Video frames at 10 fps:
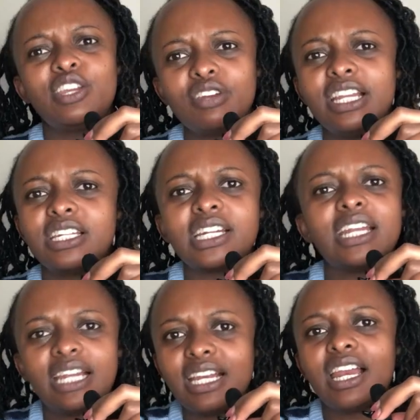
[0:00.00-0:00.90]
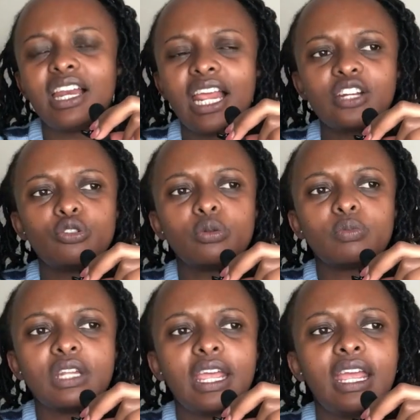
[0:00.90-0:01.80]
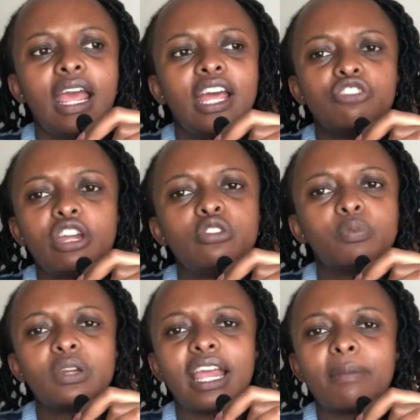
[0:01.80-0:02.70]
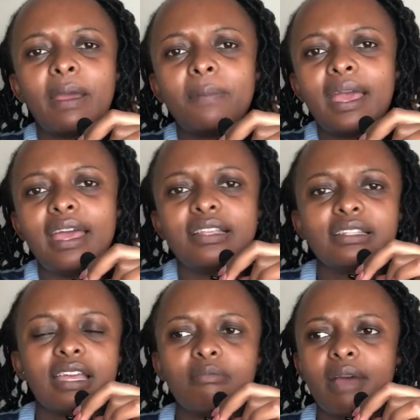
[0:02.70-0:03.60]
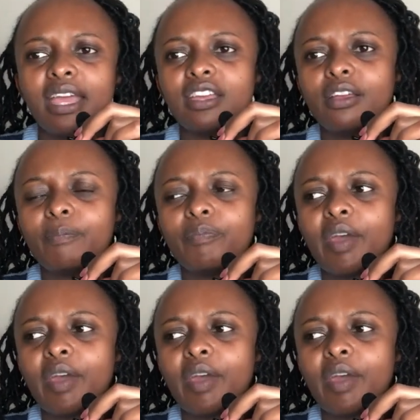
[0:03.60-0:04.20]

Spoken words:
and they really tried. They tried to put like my pens and my